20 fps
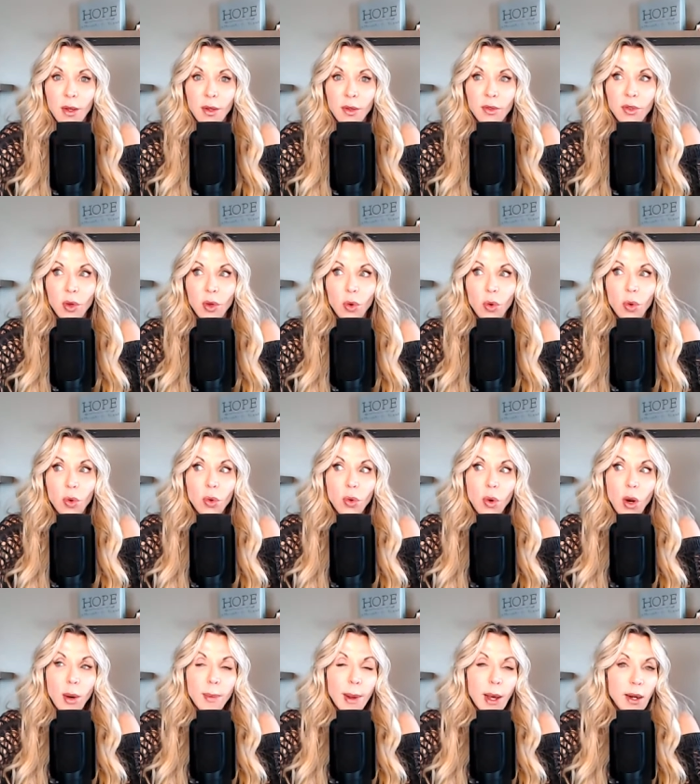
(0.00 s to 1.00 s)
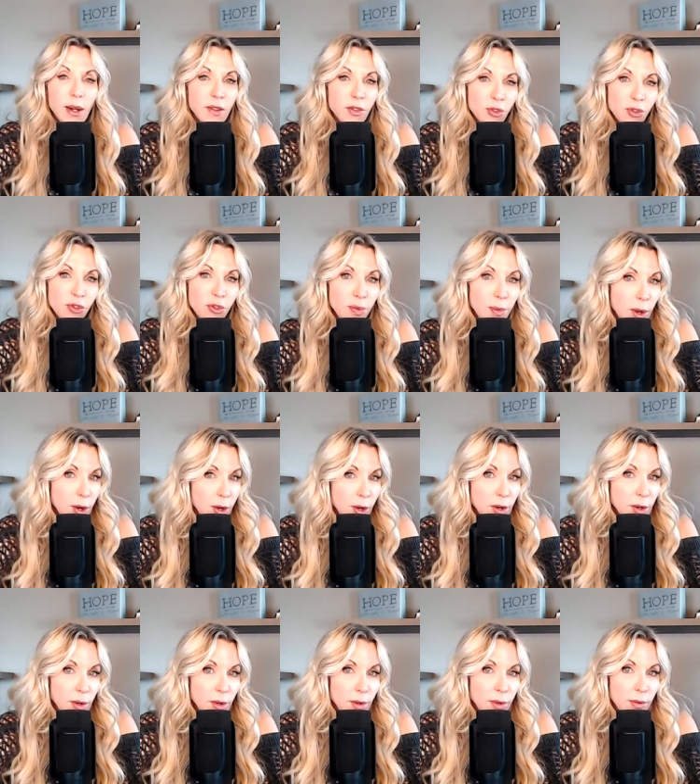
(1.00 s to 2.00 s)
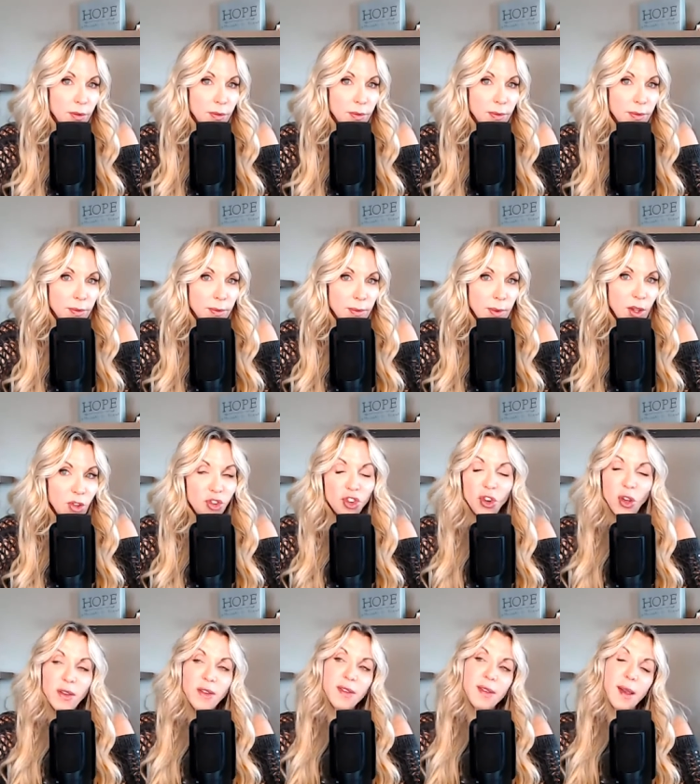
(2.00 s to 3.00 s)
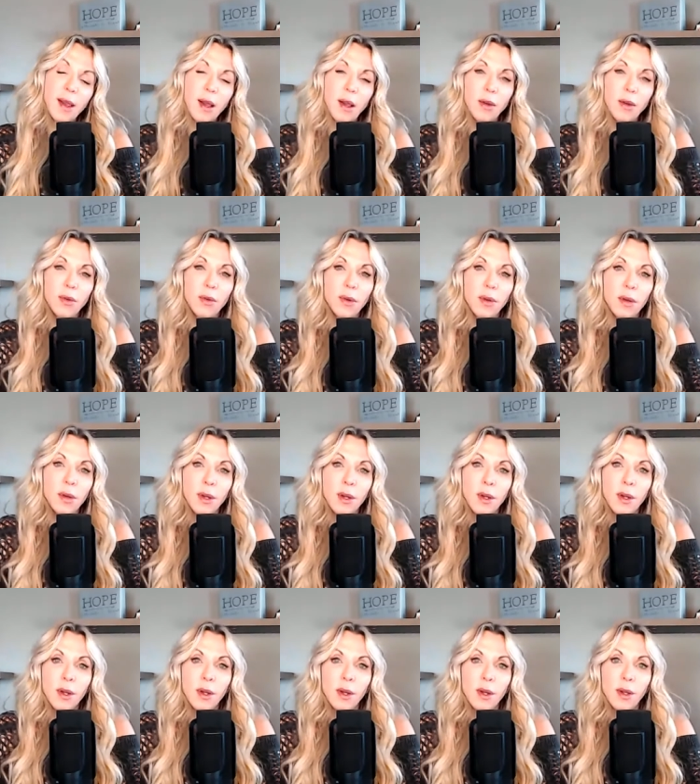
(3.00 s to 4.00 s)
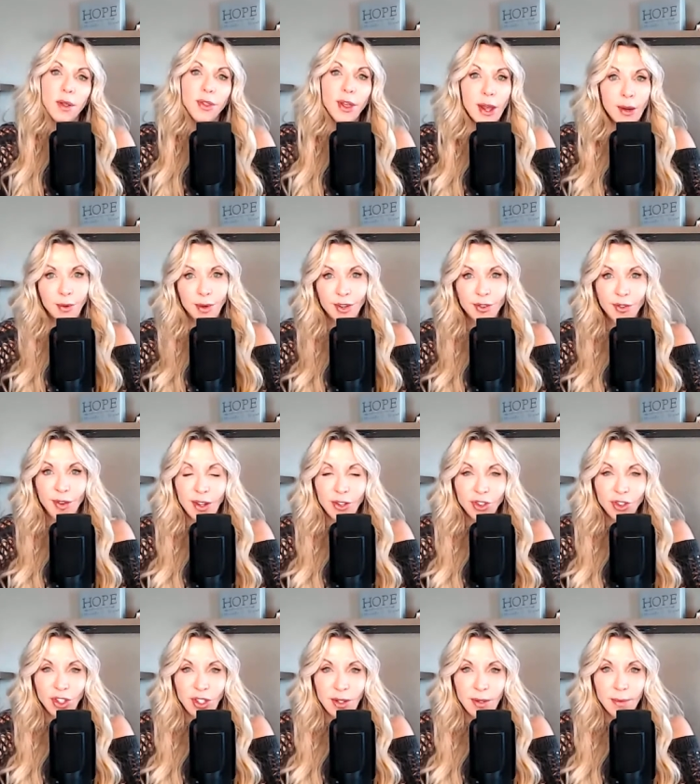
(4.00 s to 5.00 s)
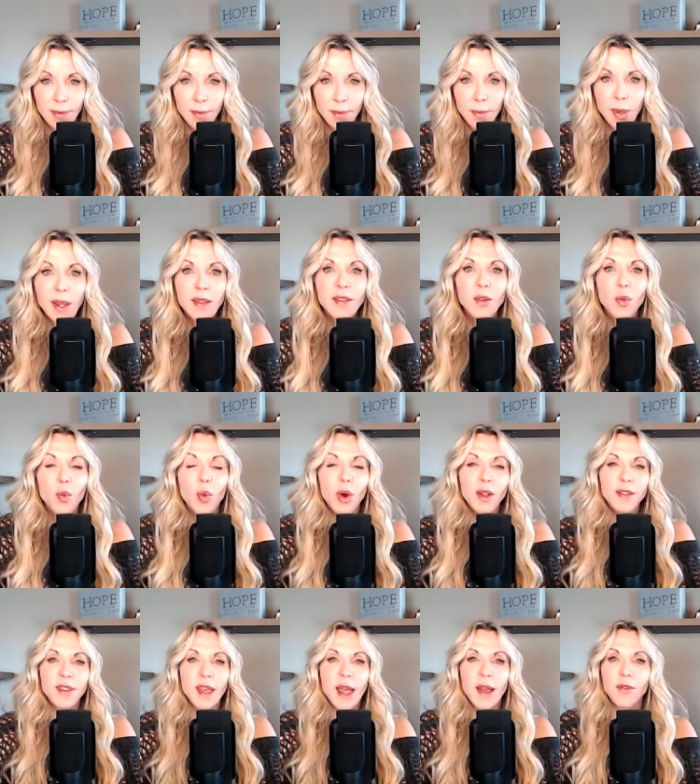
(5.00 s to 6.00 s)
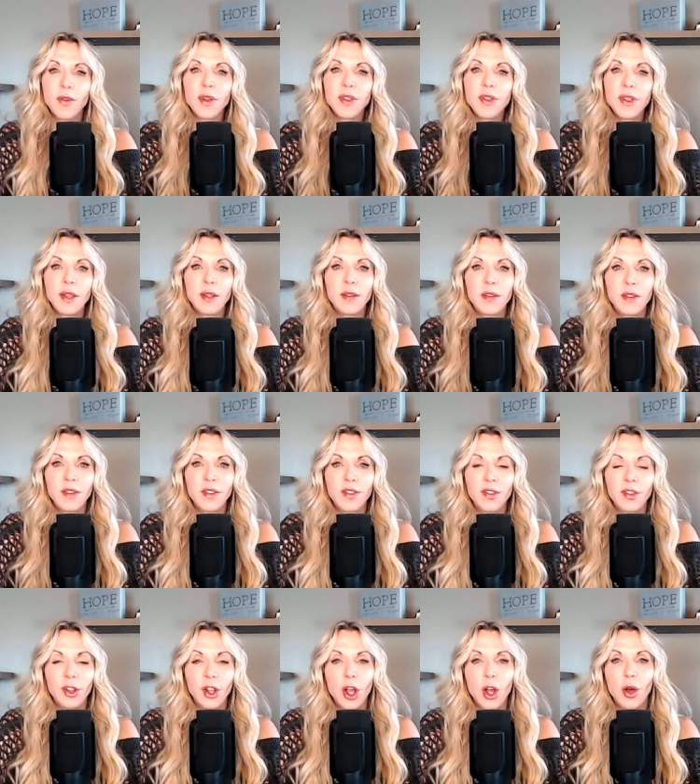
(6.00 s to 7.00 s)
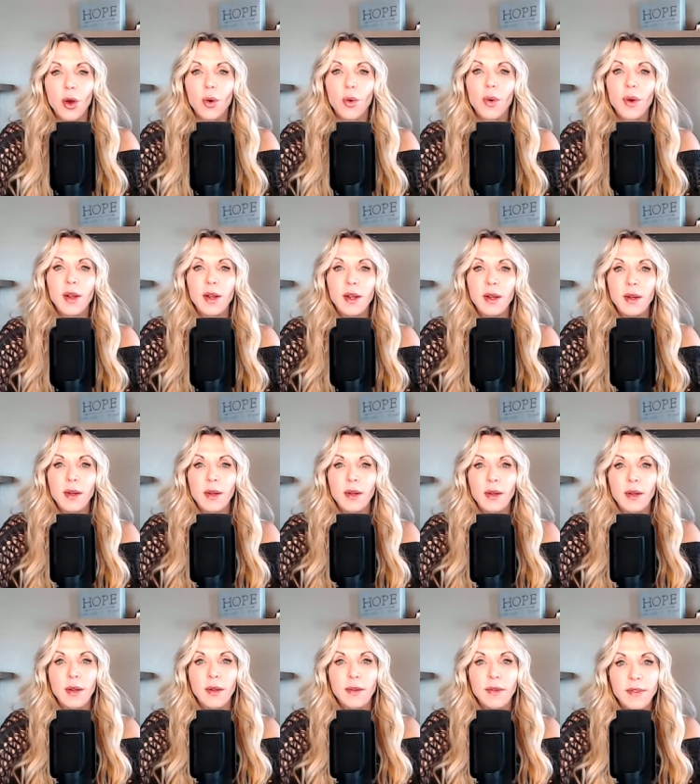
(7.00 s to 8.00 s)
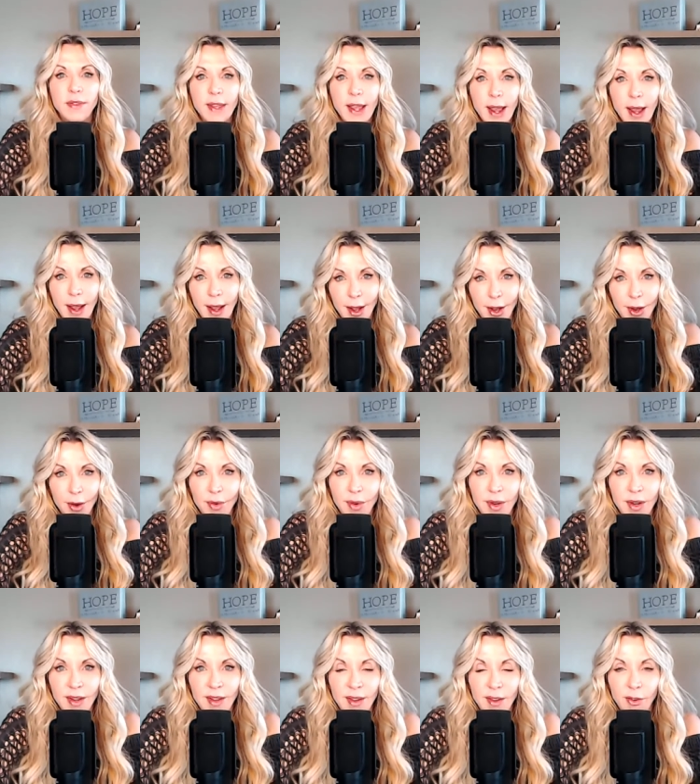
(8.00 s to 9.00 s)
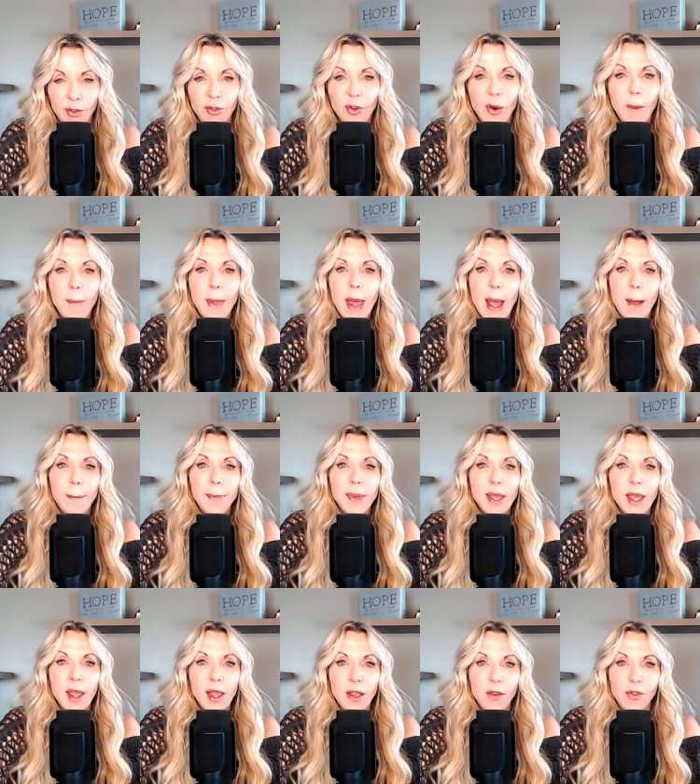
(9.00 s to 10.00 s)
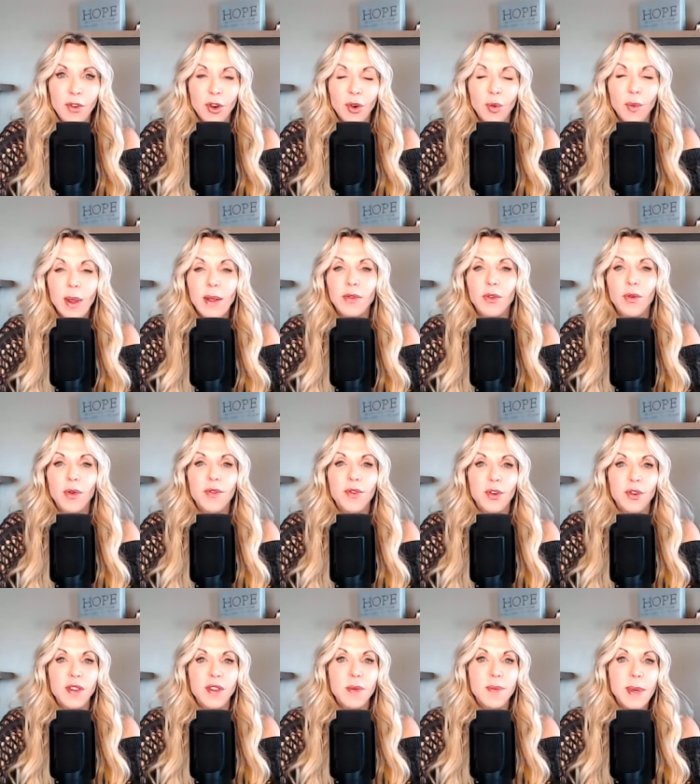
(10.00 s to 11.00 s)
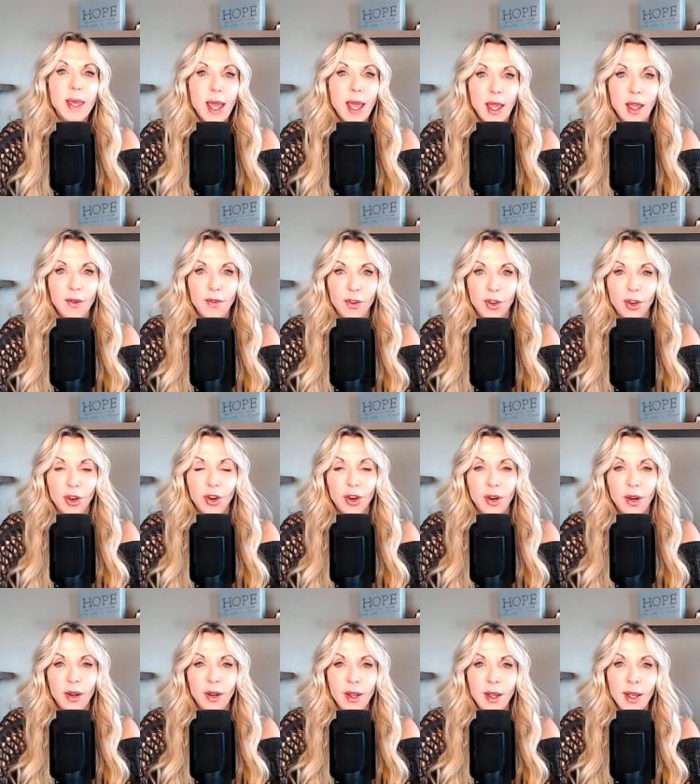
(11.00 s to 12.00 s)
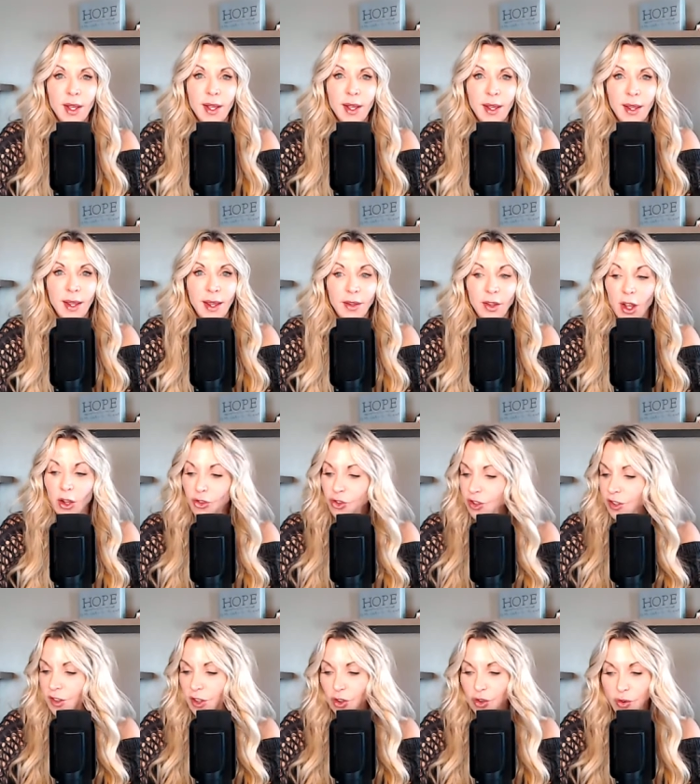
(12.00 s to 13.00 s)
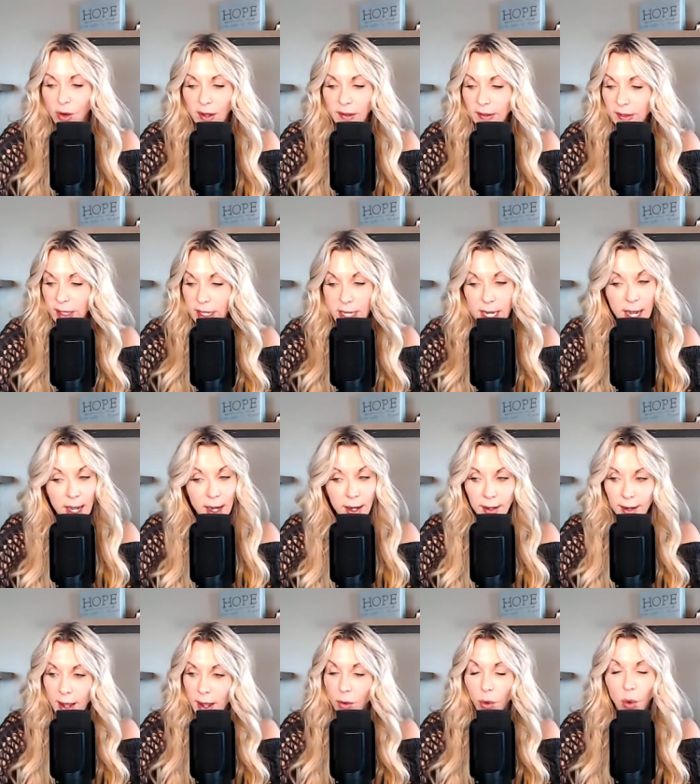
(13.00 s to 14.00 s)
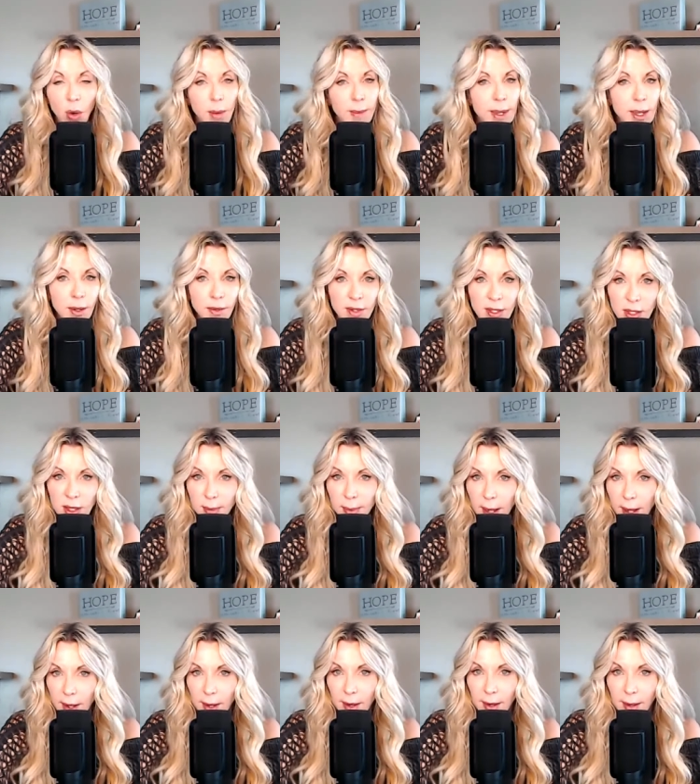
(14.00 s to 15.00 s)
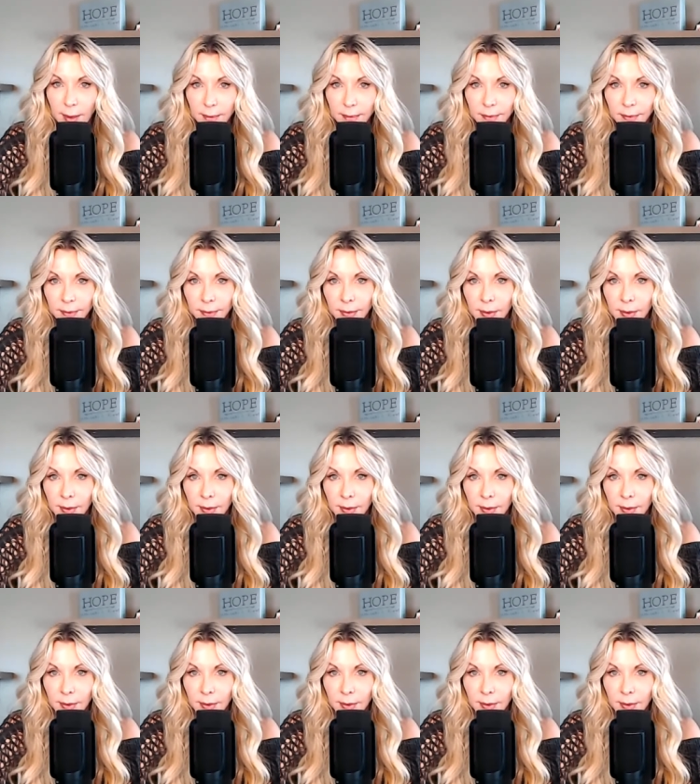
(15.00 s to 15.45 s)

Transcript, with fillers: So our bodies are smart. It shuts down thyroid function because it wants everything to slow down from that behavior. We have to reverse the behavior and not just address the tanked out hormones at the bottom.